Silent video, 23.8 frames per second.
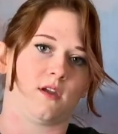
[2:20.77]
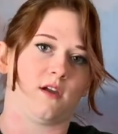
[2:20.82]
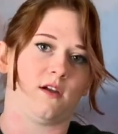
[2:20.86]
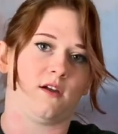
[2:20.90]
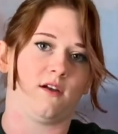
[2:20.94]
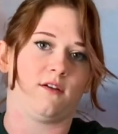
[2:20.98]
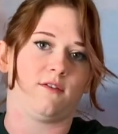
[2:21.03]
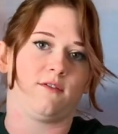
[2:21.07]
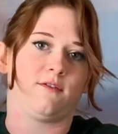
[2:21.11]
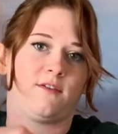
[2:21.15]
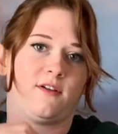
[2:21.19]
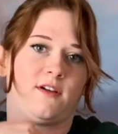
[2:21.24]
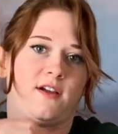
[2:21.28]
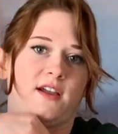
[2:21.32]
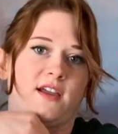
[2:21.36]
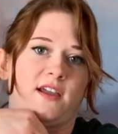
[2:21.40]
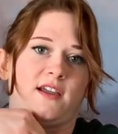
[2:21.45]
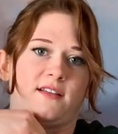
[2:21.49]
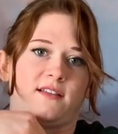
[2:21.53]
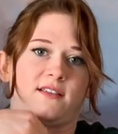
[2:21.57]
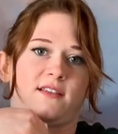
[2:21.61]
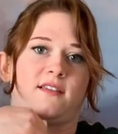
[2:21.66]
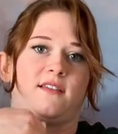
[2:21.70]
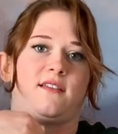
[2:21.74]
All
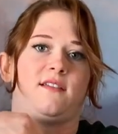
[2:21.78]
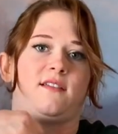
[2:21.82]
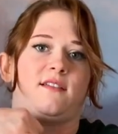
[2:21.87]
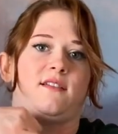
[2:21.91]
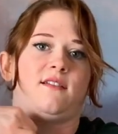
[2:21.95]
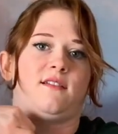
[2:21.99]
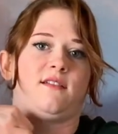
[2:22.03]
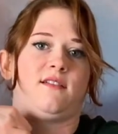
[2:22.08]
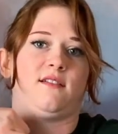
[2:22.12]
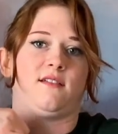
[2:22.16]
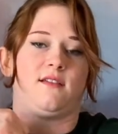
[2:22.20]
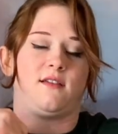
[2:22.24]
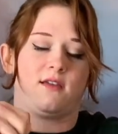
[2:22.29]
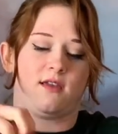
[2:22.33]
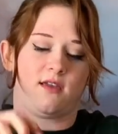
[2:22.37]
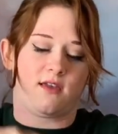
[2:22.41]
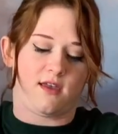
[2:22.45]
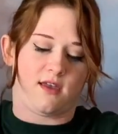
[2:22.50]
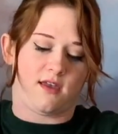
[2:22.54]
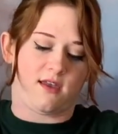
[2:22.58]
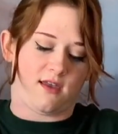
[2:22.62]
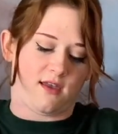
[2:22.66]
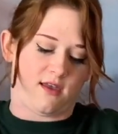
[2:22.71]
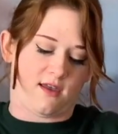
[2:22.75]
right.
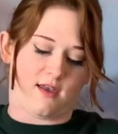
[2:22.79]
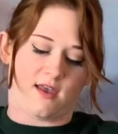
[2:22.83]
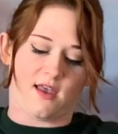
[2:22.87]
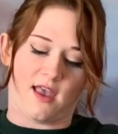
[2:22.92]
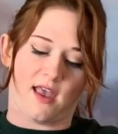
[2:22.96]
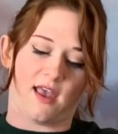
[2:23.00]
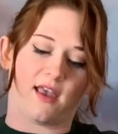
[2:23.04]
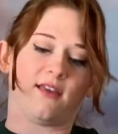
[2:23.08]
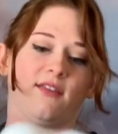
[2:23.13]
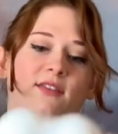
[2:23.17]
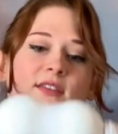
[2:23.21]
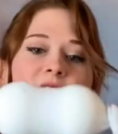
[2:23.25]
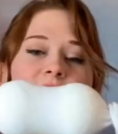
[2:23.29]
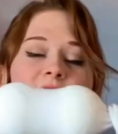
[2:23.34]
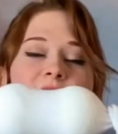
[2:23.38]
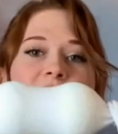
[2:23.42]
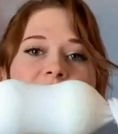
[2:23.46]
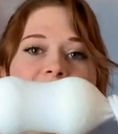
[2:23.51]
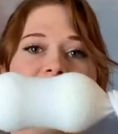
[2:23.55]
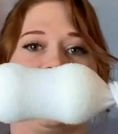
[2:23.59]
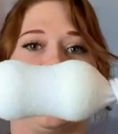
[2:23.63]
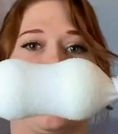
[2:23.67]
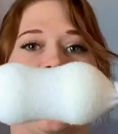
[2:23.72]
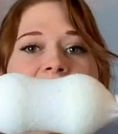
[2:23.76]
And then
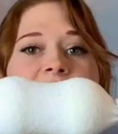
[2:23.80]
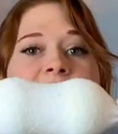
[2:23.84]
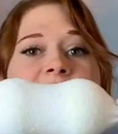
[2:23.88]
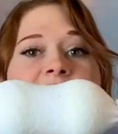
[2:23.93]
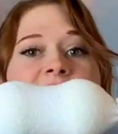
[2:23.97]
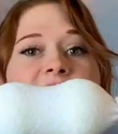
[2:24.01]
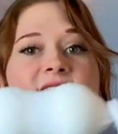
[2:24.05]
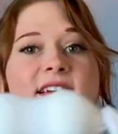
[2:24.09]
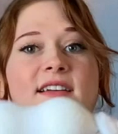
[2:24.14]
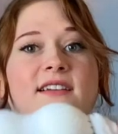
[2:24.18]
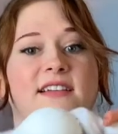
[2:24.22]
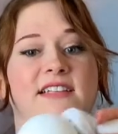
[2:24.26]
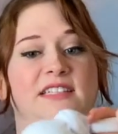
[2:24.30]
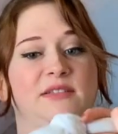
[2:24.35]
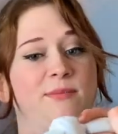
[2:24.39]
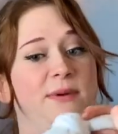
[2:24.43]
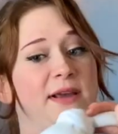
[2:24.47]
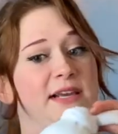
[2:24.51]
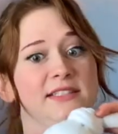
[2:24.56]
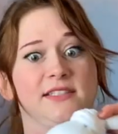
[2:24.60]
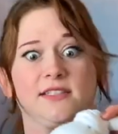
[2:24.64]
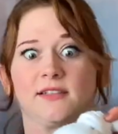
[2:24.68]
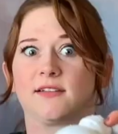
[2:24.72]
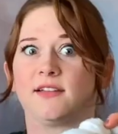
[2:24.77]
there you have it. It's
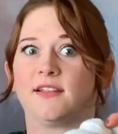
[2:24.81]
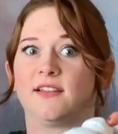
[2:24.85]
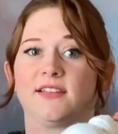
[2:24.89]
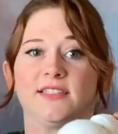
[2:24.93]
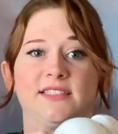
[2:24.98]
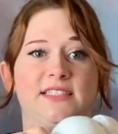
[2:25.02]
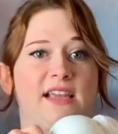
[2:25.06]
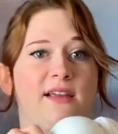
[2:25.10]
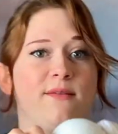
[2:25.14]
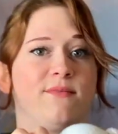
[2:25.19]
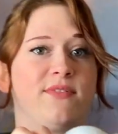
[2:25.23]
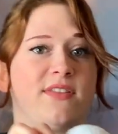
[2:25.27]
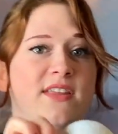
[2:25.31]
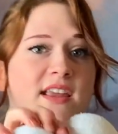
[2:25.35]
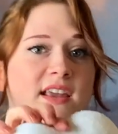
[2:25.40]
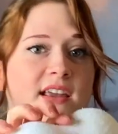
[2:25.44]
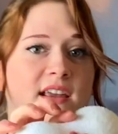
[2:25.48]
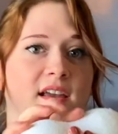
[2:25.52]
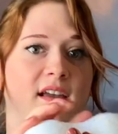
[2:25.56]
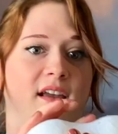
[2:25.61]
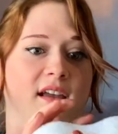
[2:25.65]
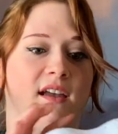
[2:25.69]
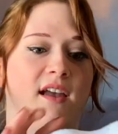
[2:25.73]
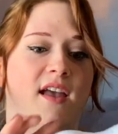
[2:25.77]
basically the same
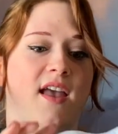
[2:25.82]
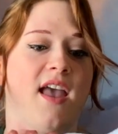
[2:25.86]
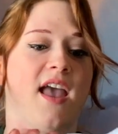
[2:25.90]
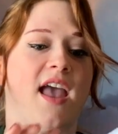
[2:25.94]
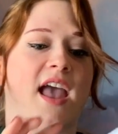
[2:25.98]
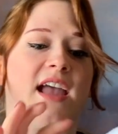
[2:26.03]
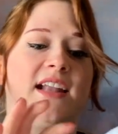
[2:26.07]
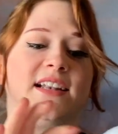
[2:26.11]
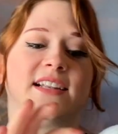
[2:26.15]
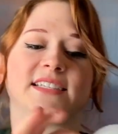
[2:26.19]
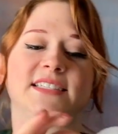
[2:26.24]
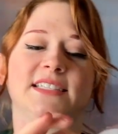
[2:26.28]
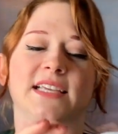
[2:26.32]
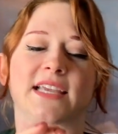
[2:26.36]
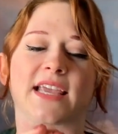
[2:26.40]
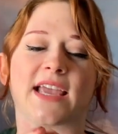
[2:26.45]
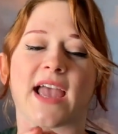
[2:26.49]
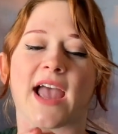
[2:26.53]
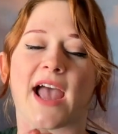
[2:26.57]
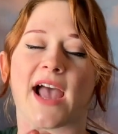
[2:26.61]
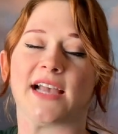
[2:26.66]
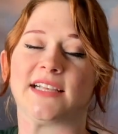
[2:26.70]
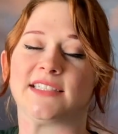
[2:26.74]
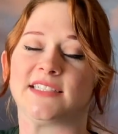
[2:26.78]
thing. It doesn't
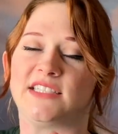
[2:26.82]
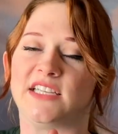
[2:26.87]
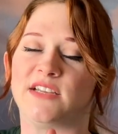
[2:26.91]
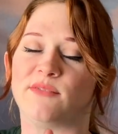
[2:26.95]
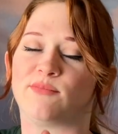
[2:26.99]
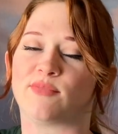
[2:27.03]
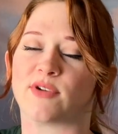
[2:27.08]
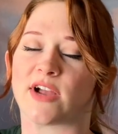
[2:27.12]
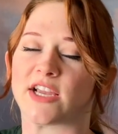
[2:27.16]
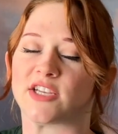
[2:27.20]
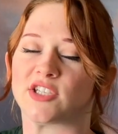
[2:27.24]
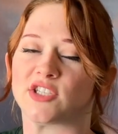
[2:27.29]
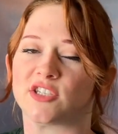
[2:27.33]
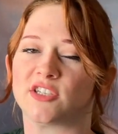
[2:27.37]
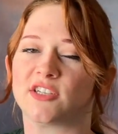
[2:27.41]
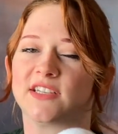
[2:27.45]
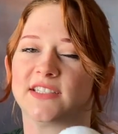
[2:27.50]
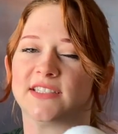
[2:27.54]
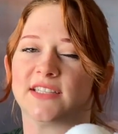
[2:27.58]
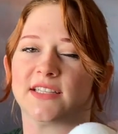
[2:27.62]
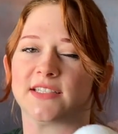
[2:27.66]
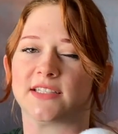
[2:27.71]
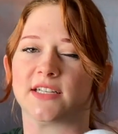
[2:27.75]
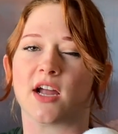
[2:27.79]
get as deep pressure
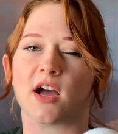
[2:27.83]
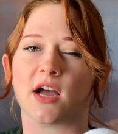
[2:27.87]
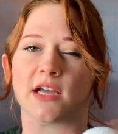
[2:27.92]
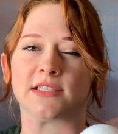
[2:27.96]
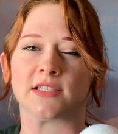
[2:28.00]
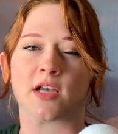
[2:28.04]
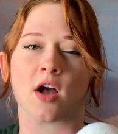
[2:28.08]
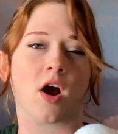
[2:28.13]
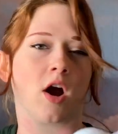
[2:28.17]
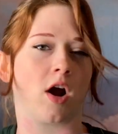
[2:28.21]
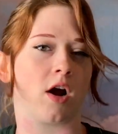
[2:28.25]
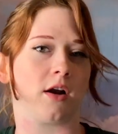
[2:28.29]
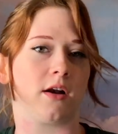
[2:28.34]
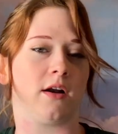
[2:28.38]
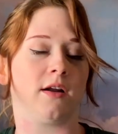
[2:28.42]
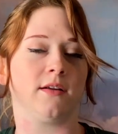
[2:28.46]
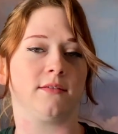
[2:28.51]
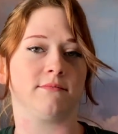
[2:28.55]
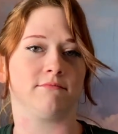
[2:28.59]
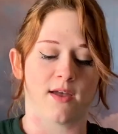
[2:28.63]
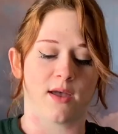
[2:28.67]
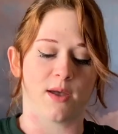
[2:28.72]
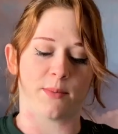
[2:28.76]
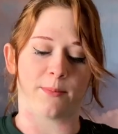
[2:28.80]
because it's not as hard,
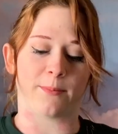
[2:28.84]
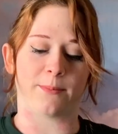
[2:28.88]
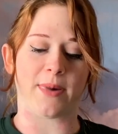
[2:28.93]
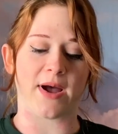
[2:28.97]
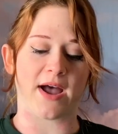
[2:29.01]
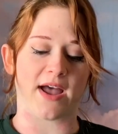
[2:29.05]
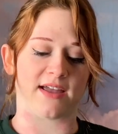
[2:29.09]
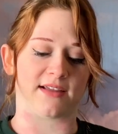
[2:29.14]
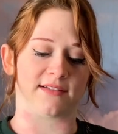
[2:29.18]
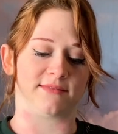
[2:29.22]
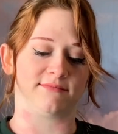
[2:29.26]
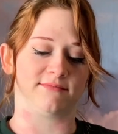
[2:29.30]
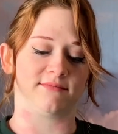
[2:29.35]
but